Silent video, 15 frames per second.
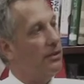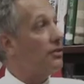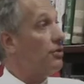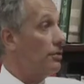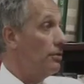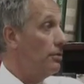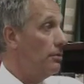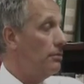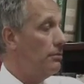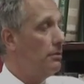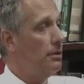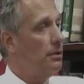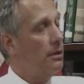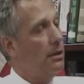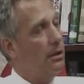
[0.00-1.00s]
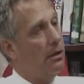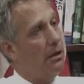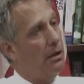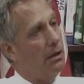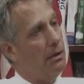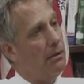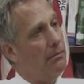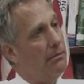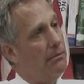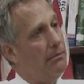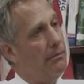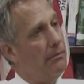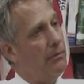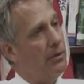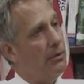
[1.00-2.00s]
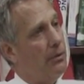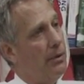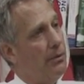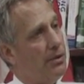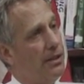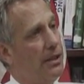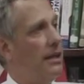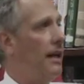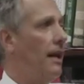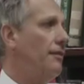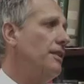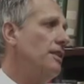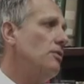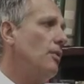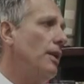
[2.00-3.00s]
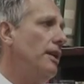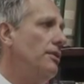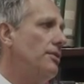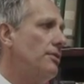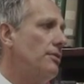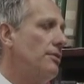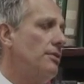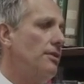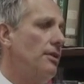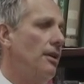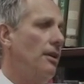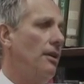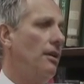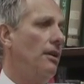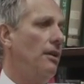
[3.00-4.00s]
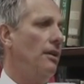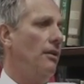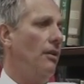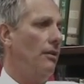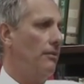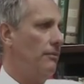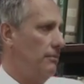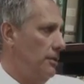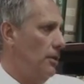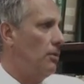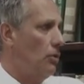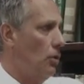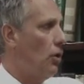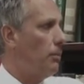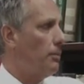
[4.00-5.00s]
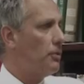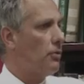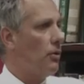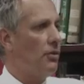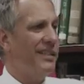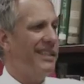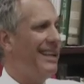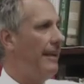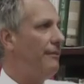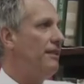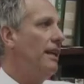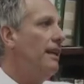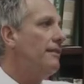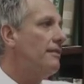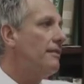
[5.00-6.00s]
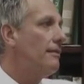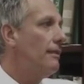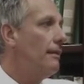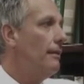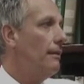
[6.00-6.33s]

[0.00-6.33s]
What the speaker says: the Salaam, we were sending out these rangers on long patrols. They didn't have tents.